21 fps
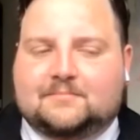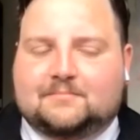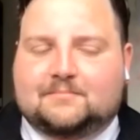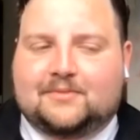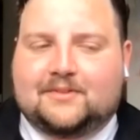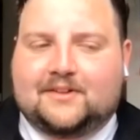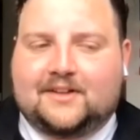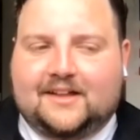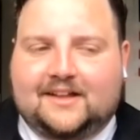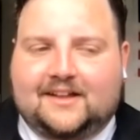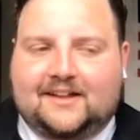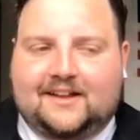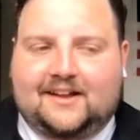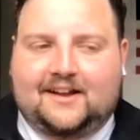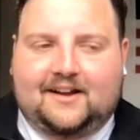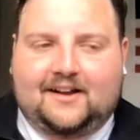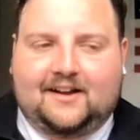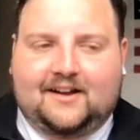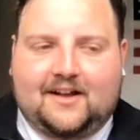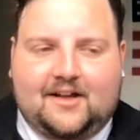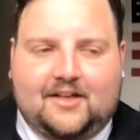
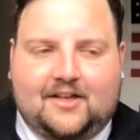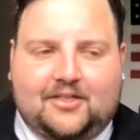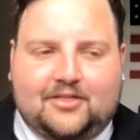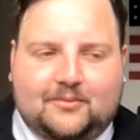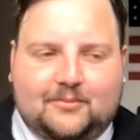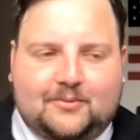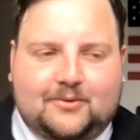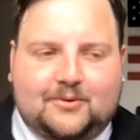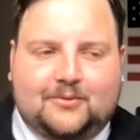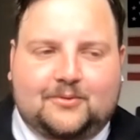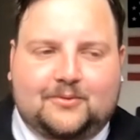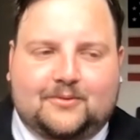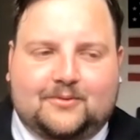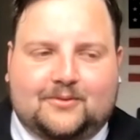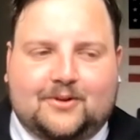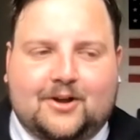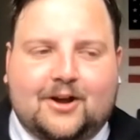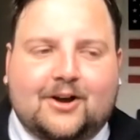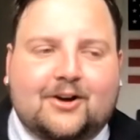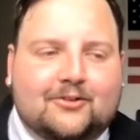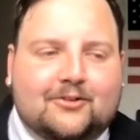playing through
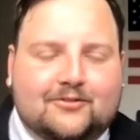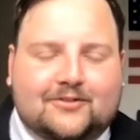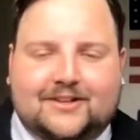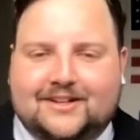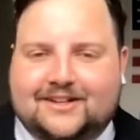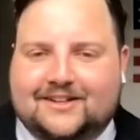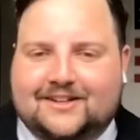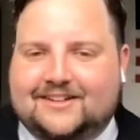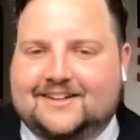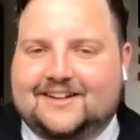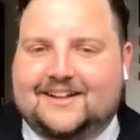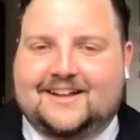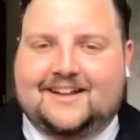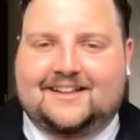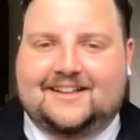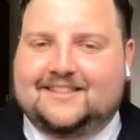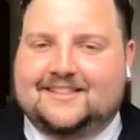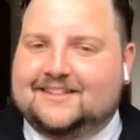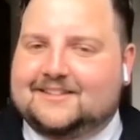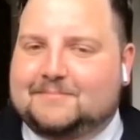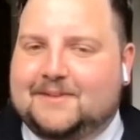COVID
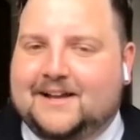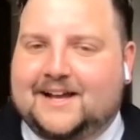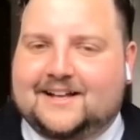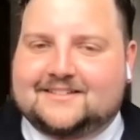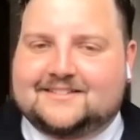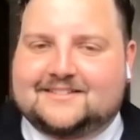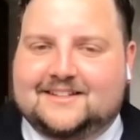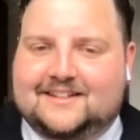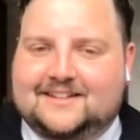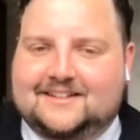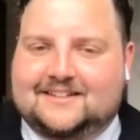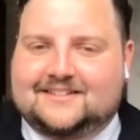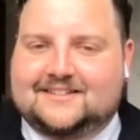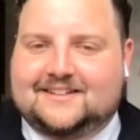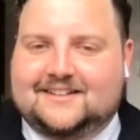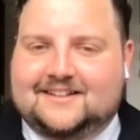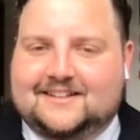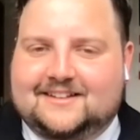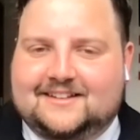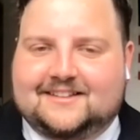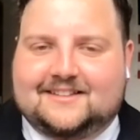and this past
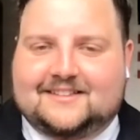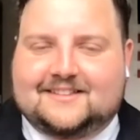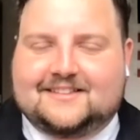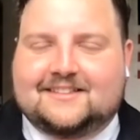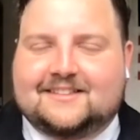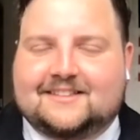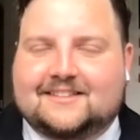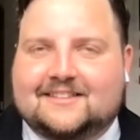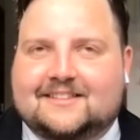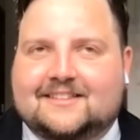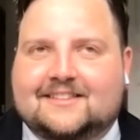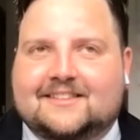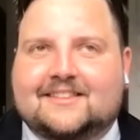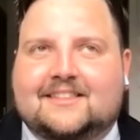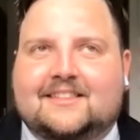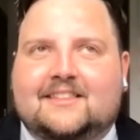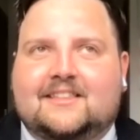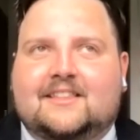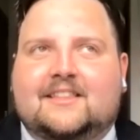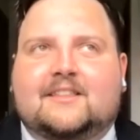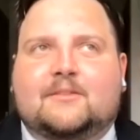season?
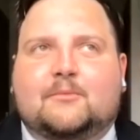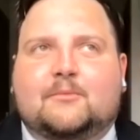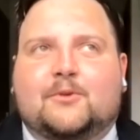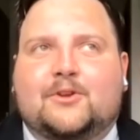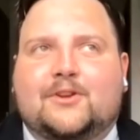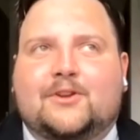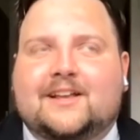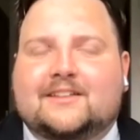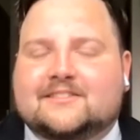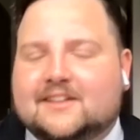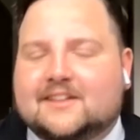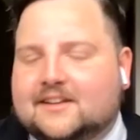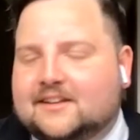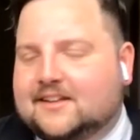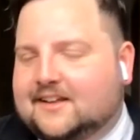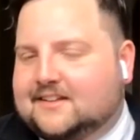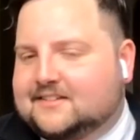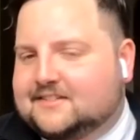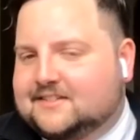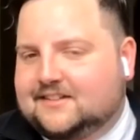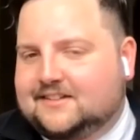Were you guys getting
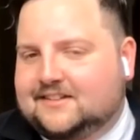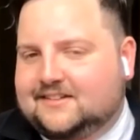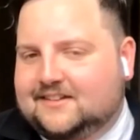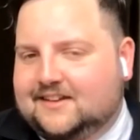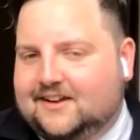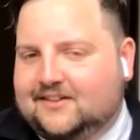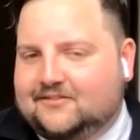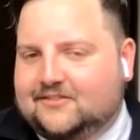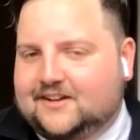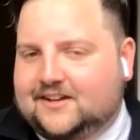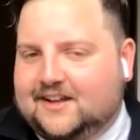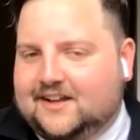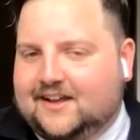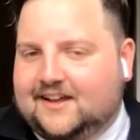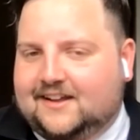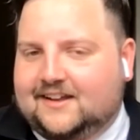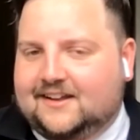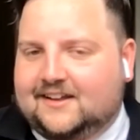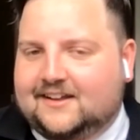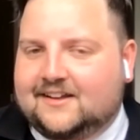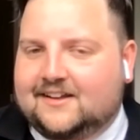tested every
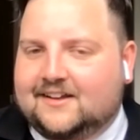day?